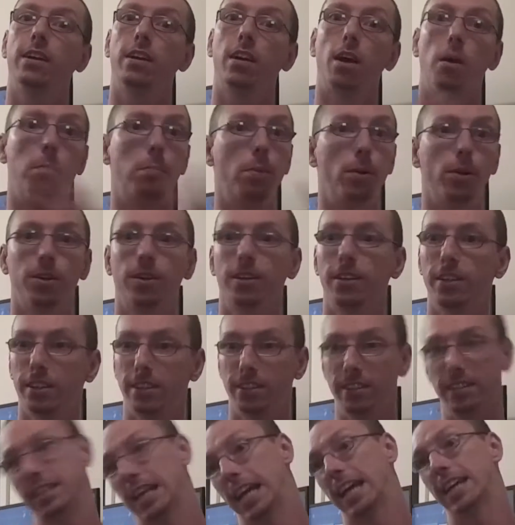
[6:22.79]
a book
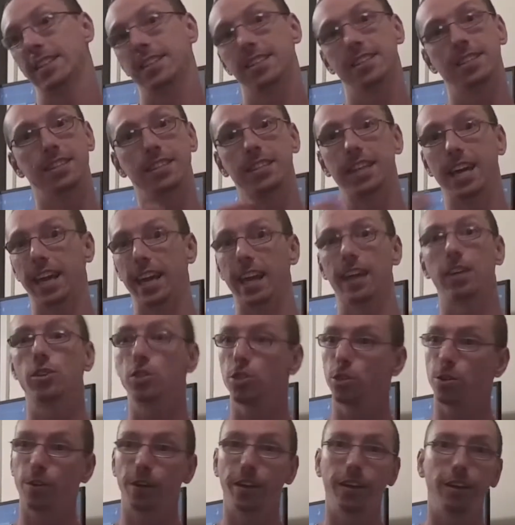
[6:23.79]
that's the
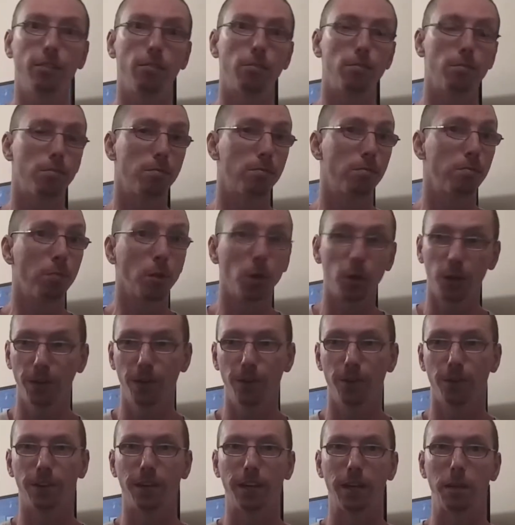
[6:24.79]
history of
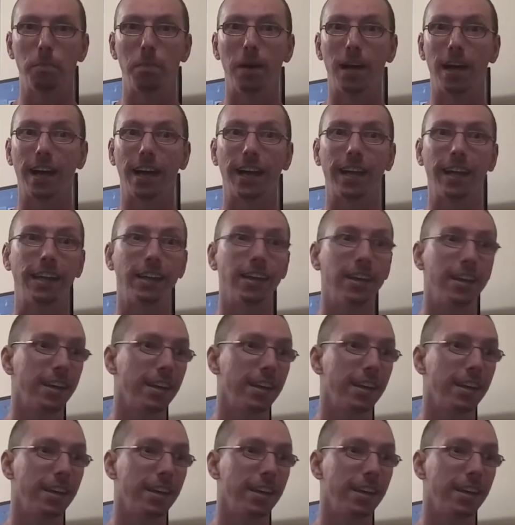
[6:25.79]
Mercury by